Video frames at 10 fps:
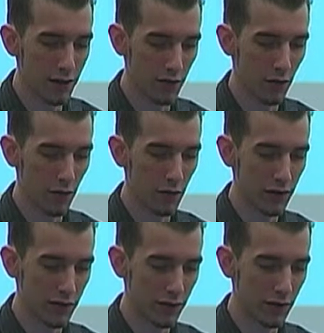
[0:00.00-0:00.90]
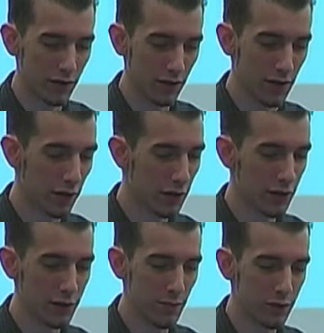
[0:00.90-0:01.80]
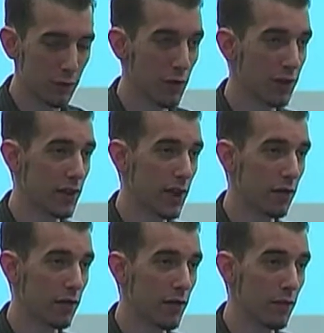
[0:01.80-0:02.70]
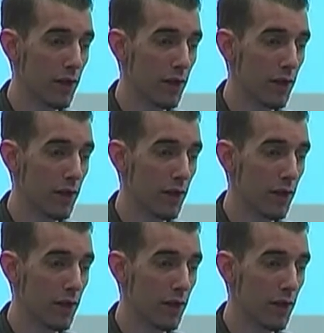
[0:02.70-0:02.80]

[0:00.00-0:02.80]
So the governor has been supporting that,